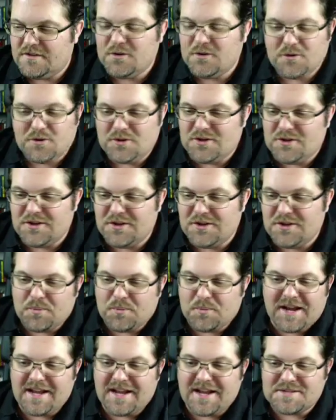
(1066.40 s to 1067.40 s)
you
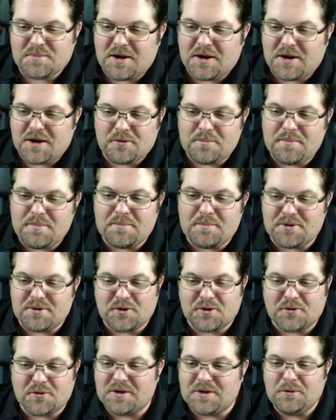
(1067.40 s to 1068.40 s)
guys probably remember the
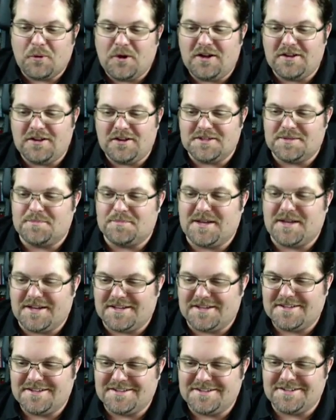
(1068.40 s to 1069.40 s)
green wall in the
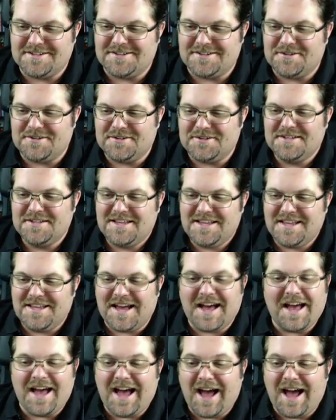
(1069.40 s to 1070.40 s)
back.
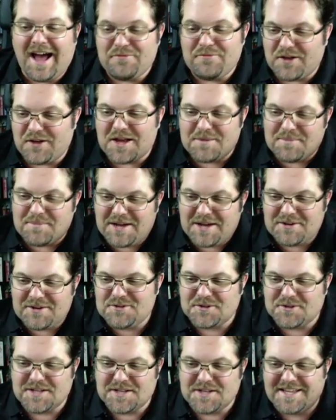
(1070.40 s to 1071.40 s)
I thought about
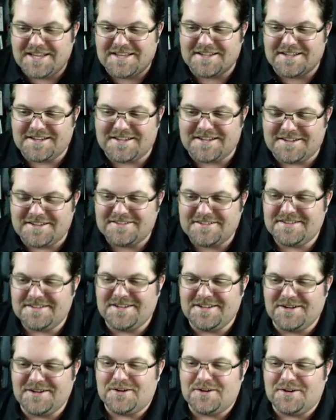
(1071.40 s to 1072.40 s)
doing like a
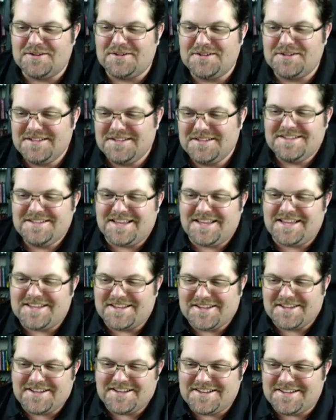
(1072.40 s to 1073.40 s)

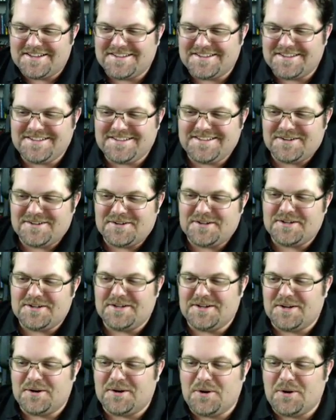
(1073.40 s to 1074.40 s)

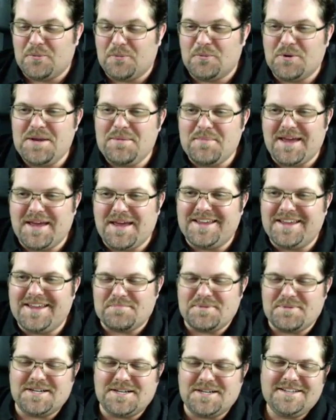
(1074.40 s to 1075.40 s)
a remake,
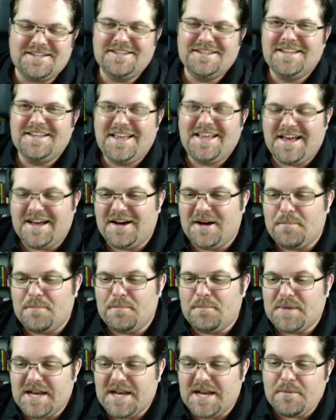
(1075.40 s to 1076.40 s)
but
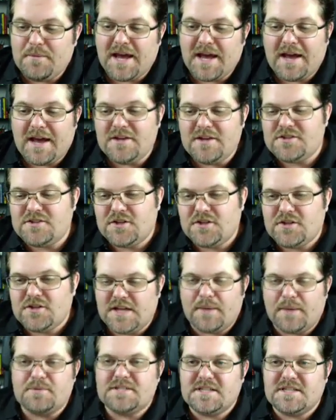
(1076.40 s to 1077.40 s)
anyway,
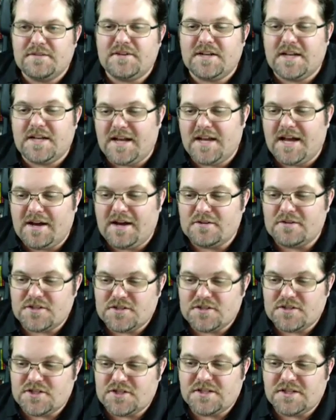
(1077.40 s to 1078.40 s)
I was living in a house
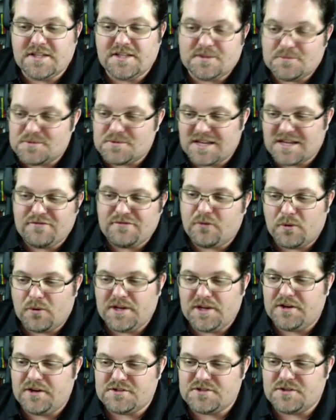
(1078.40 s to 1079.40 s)
in Chile that was like
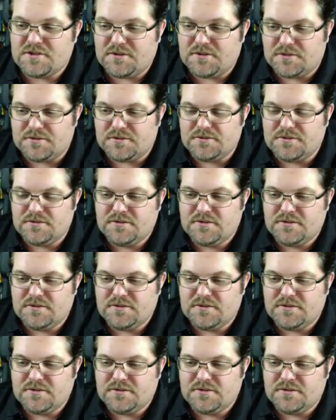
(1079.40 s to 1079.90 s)
40 years old,